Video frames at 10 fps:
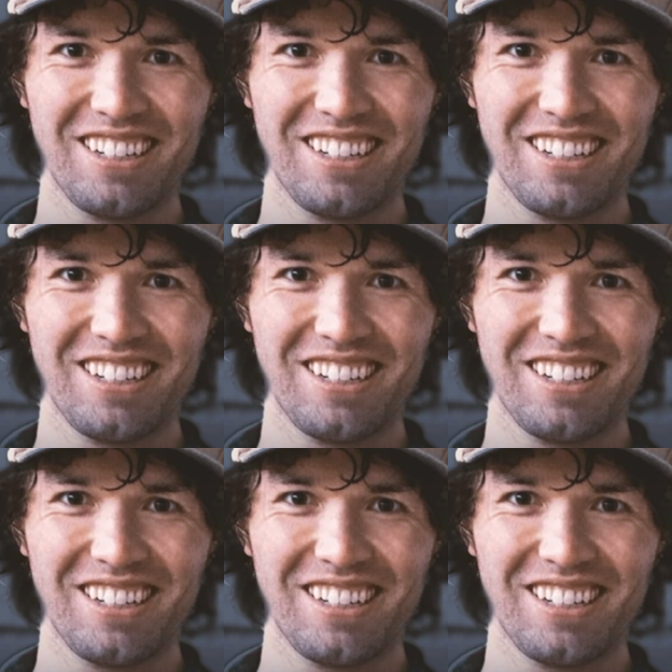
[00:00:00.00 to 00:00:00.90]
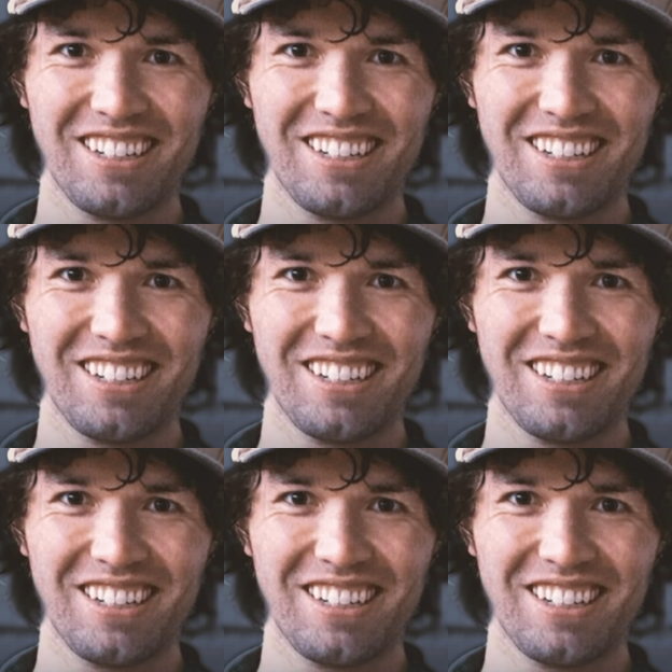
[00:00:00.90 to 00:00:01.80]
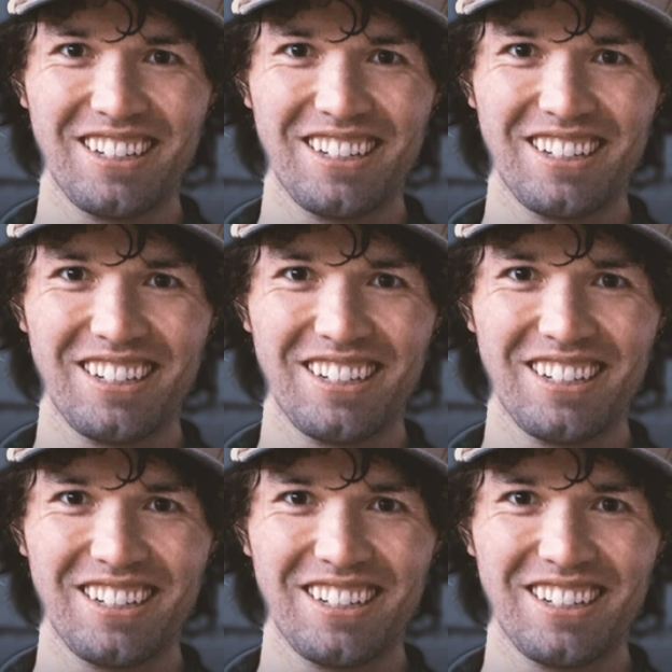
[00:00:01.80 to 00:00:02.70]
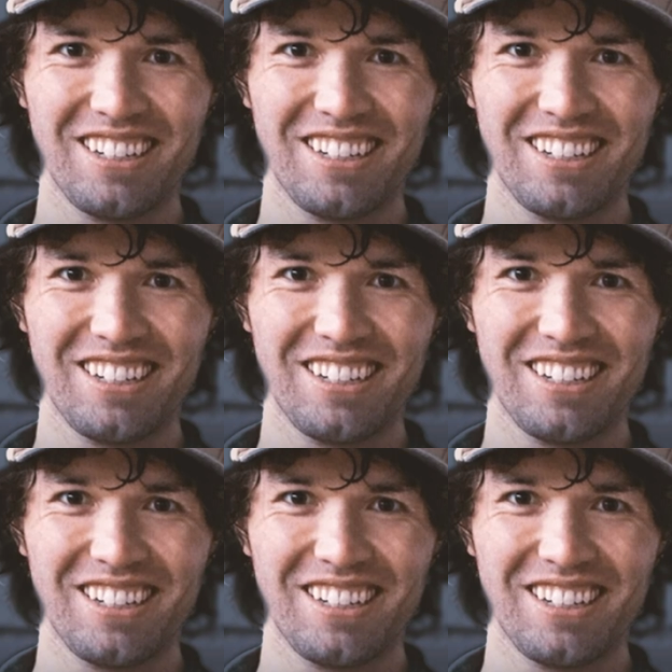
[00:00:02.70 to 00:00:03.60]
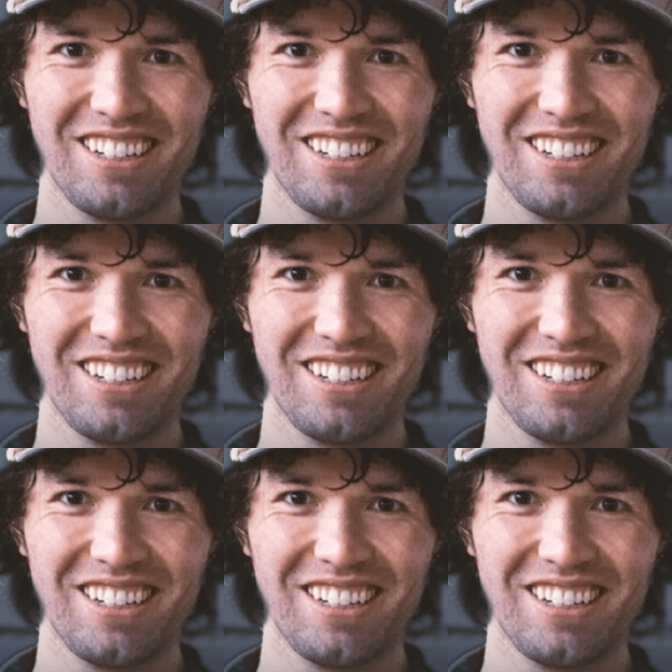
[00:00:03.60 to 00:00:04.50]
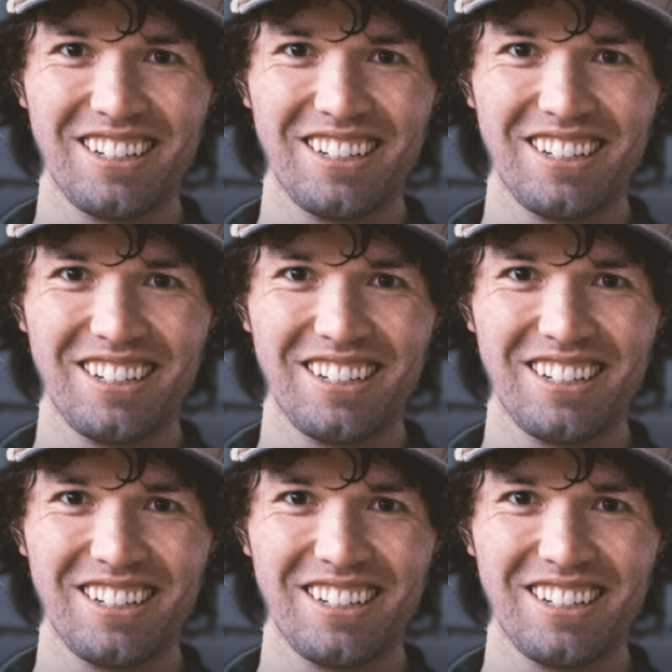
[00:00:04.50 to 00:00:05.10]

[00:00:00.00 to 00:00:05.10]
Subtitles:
[no speech]